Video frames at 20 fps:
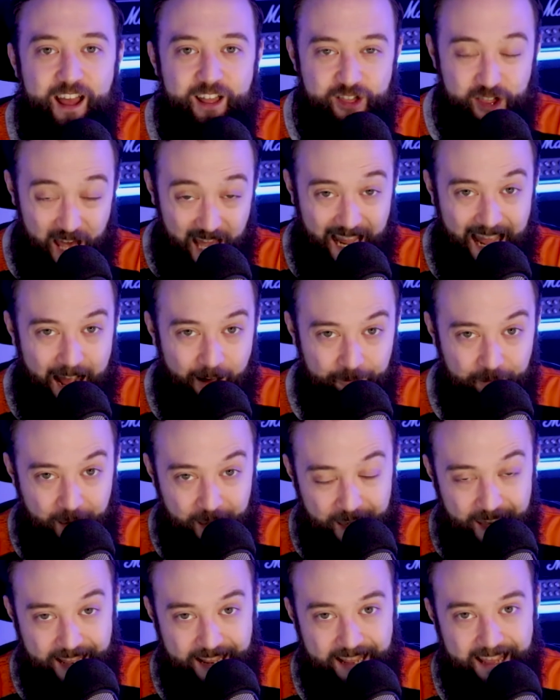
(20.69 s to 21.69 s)
Check out the
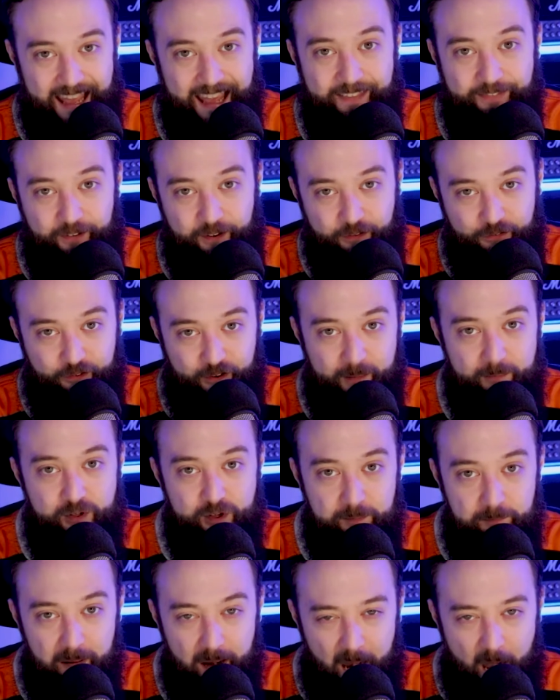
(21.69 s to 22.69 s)
link in the
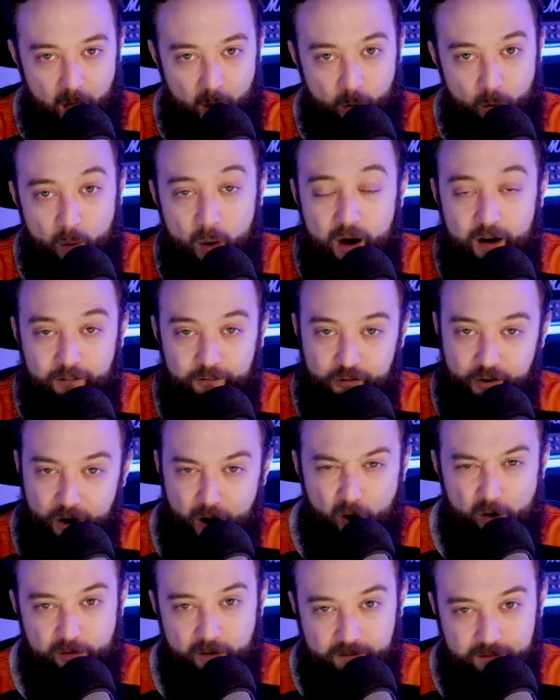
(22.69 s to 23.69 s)
description below for
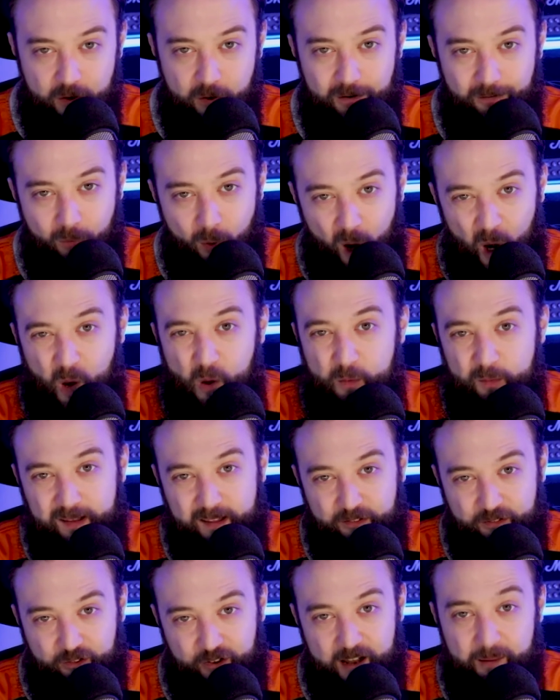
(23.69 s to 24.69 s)
an overview of what
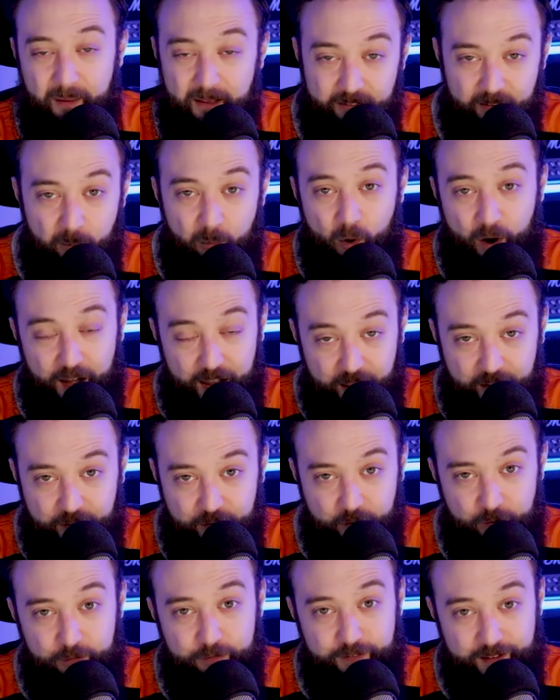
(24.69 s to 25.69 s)
Lumia Stream is and what it can
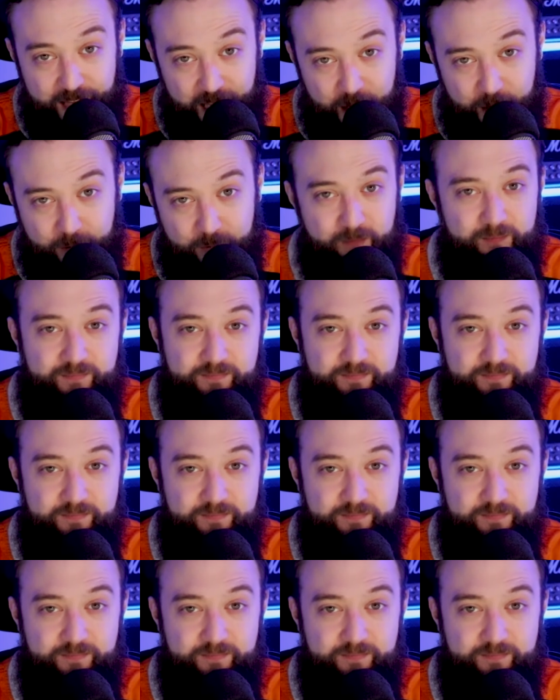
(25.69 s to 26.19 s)
do for you.